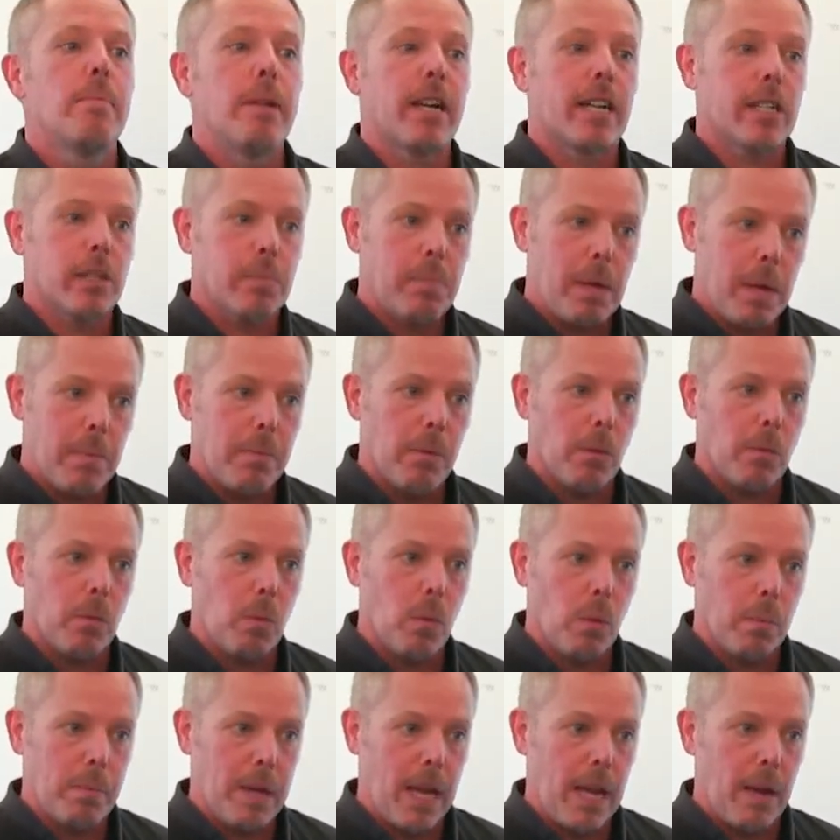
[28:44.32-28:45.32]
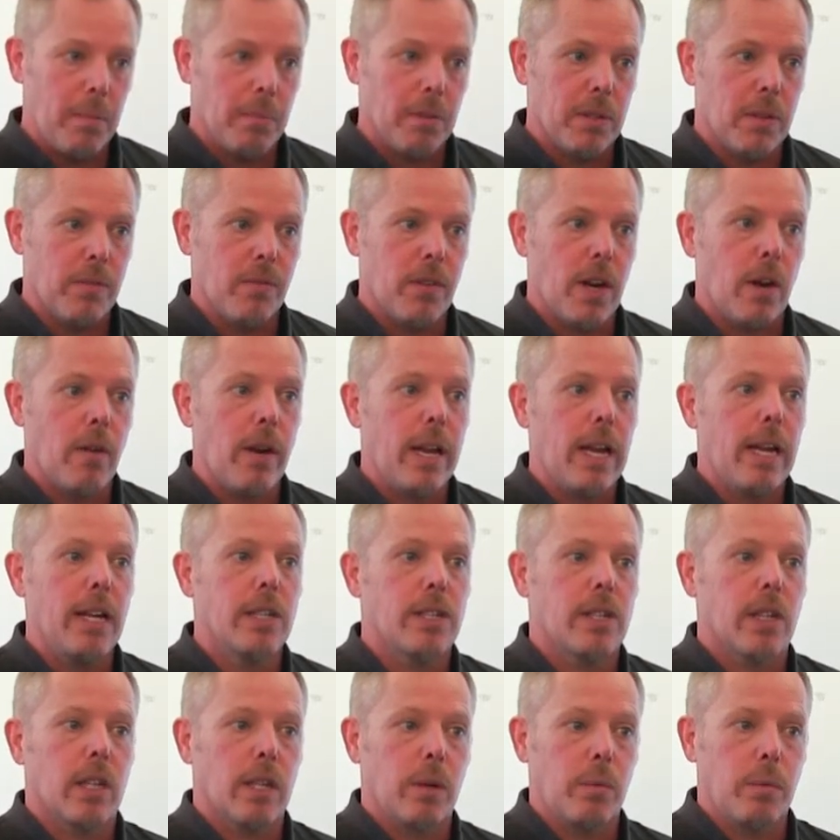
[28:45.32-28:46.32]
because people will be able to very
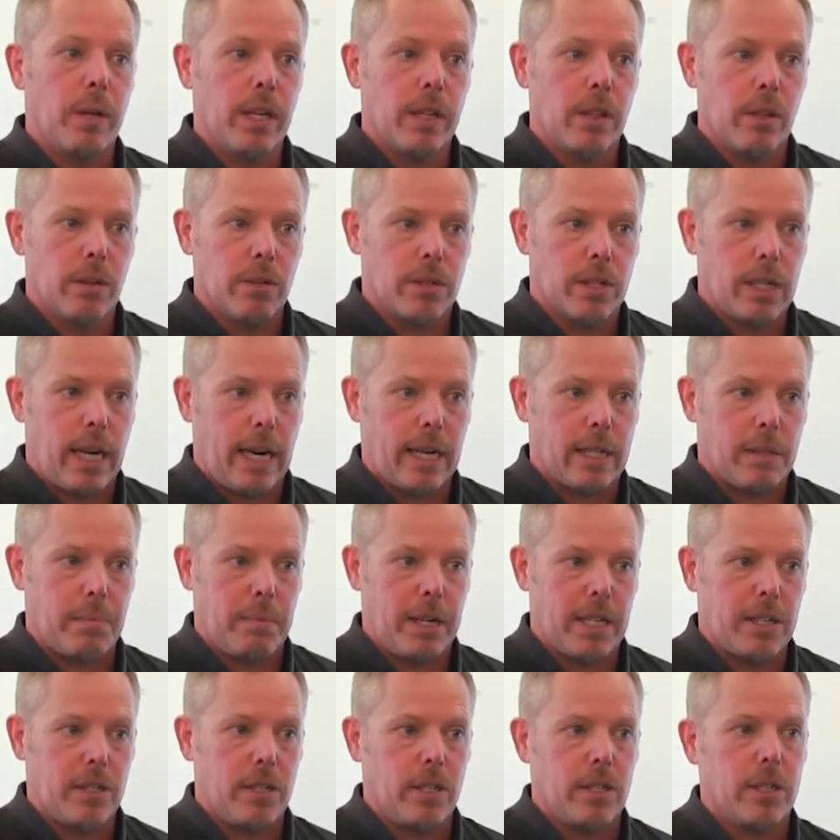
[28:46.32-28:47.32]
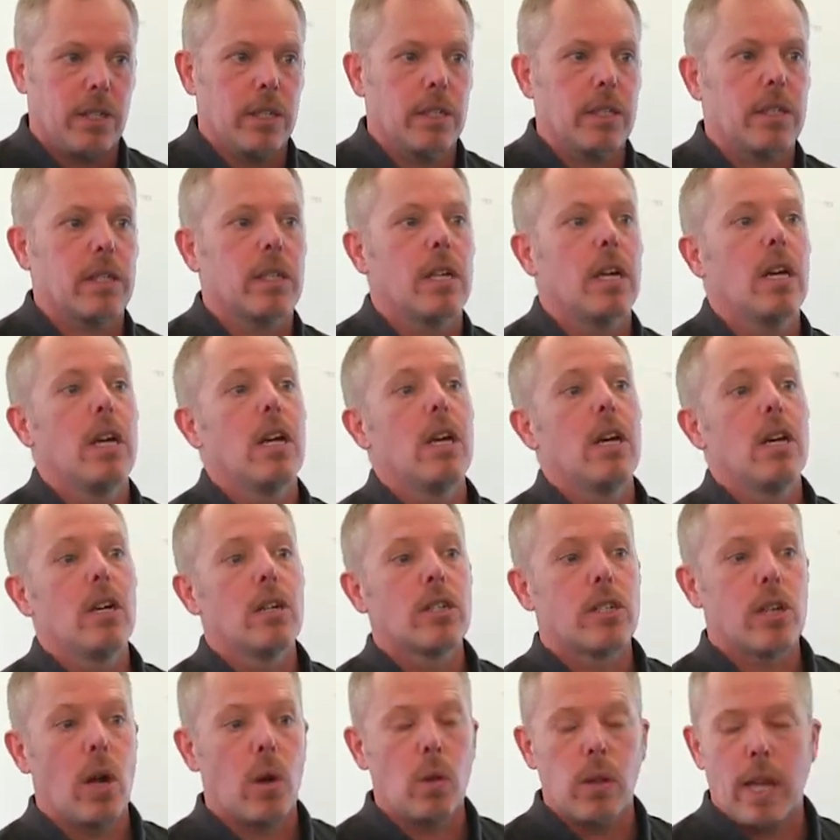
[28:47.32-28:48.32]
easily read those text messages.
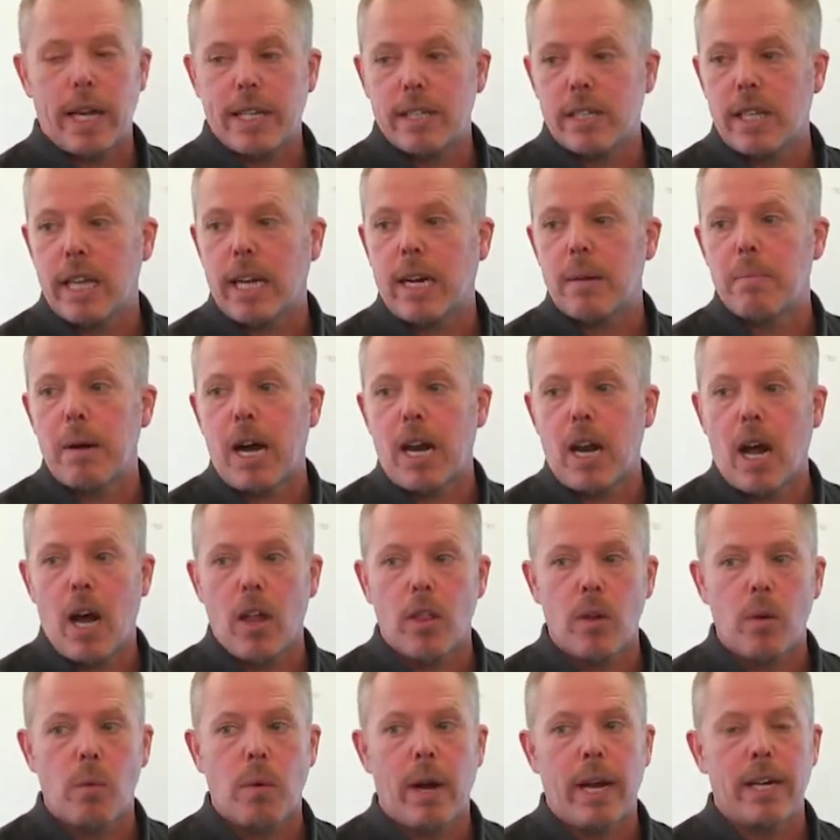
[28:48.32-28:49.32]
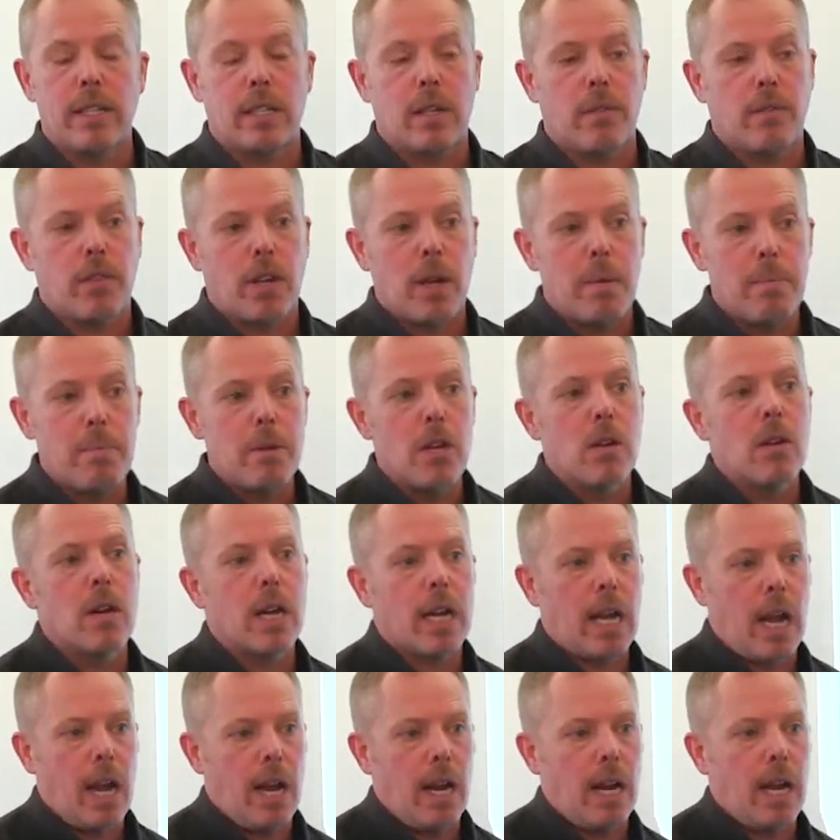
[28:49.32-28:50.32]
So let's think about other ways of
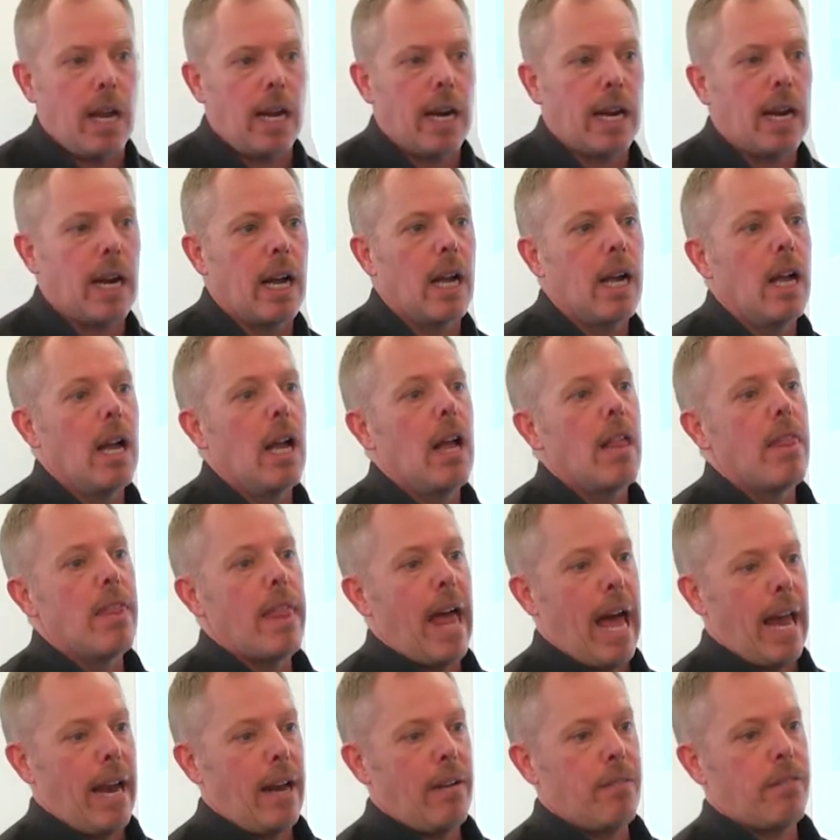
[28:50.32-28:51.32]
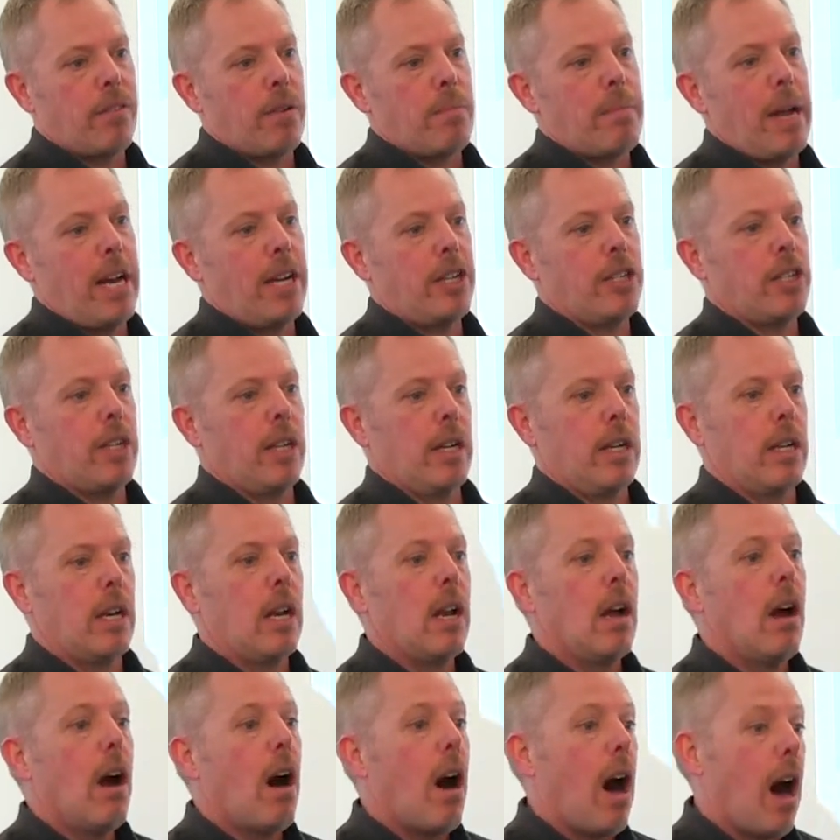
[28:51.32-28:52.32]
communicating that information.
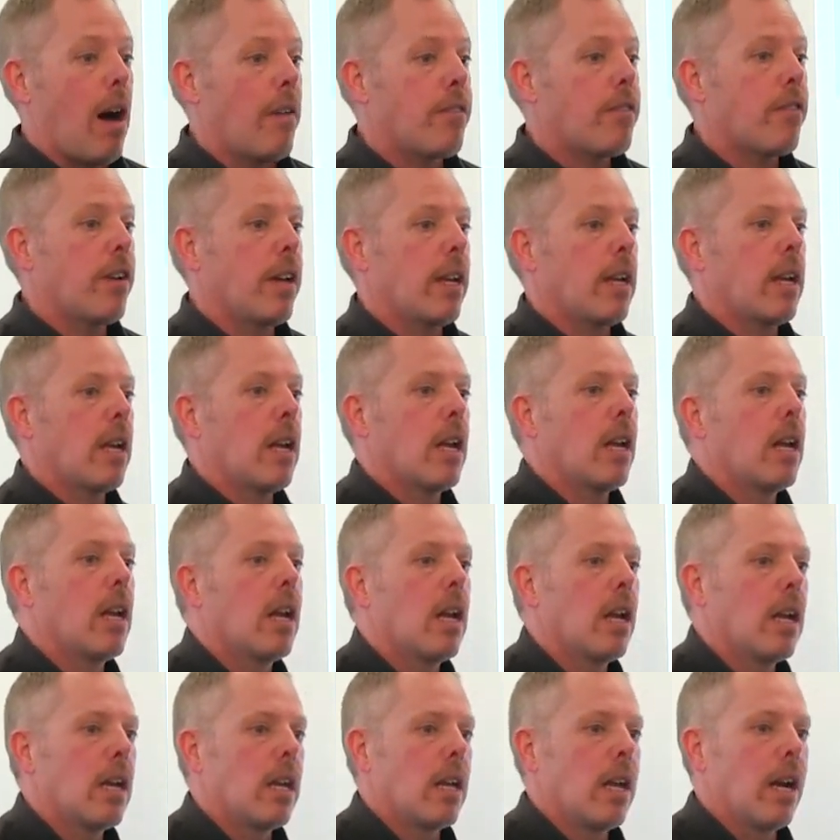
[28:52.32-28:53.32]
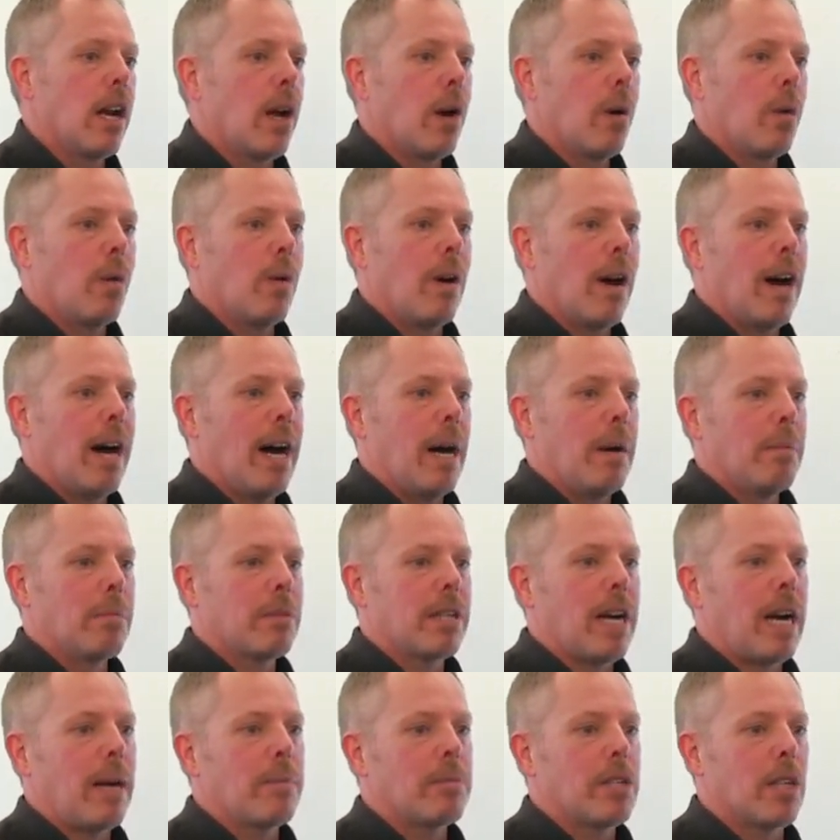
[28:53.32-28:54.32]
Often, you know, um,
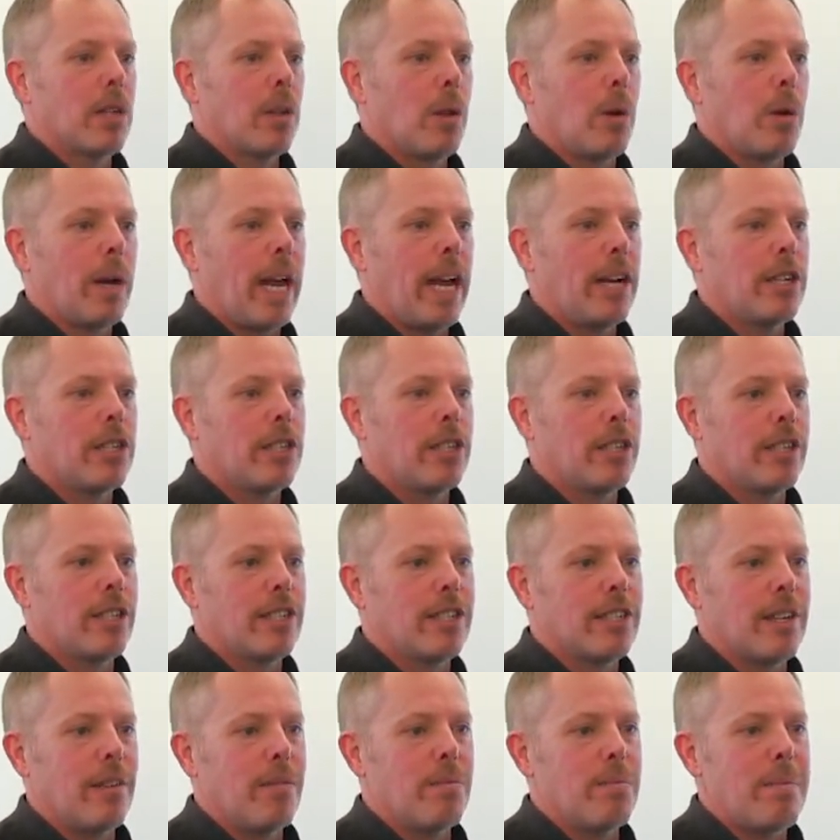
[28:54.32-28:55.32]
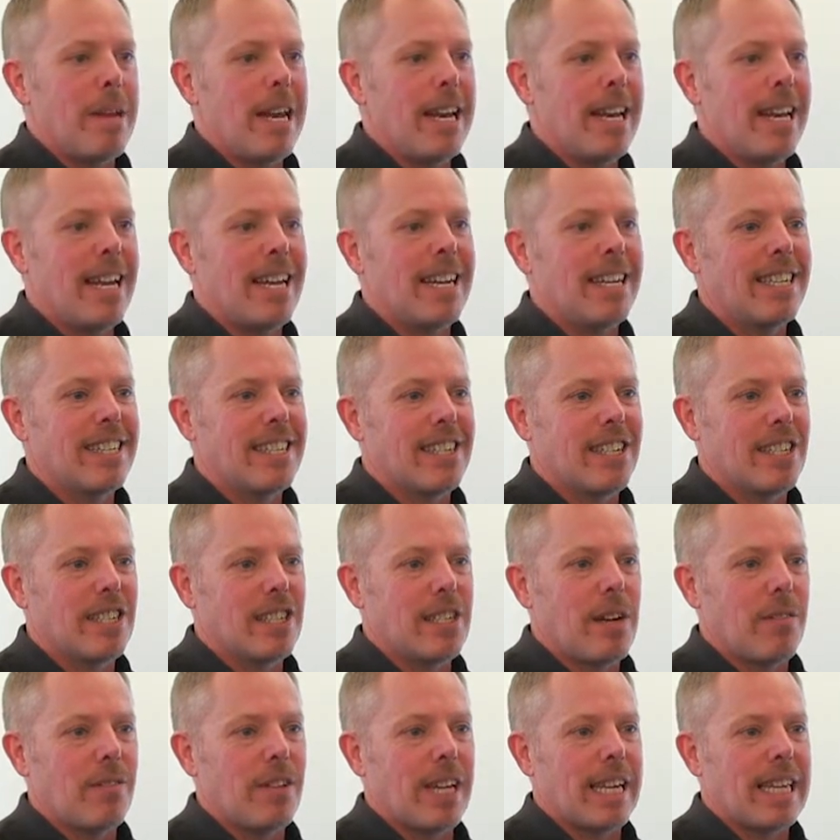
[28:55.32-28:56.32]
times and locations of meetings and
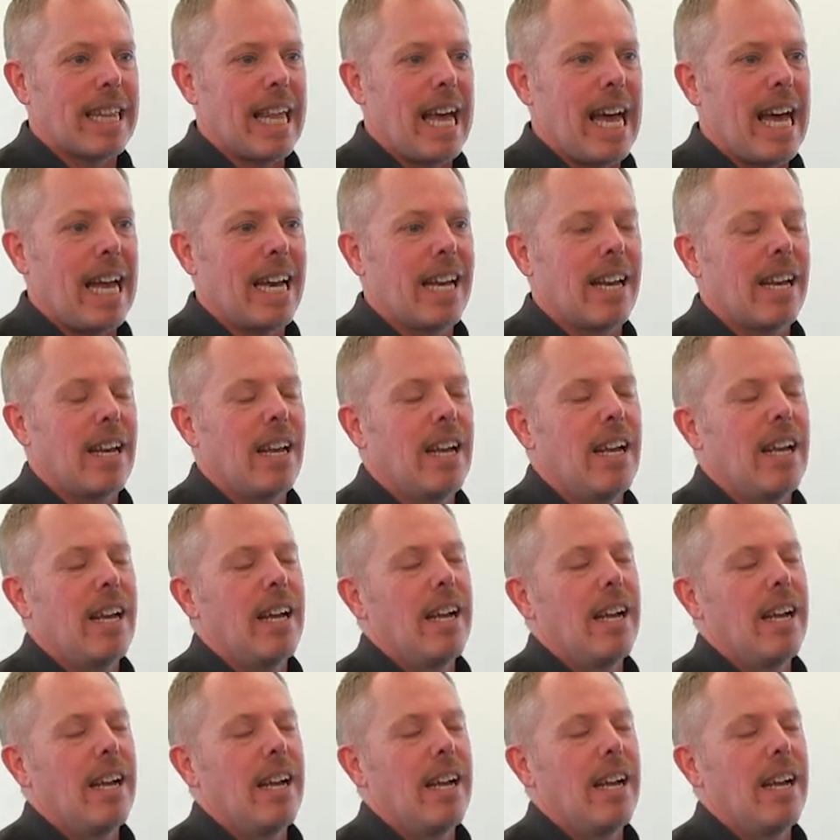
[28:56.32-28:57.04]
stuff like that,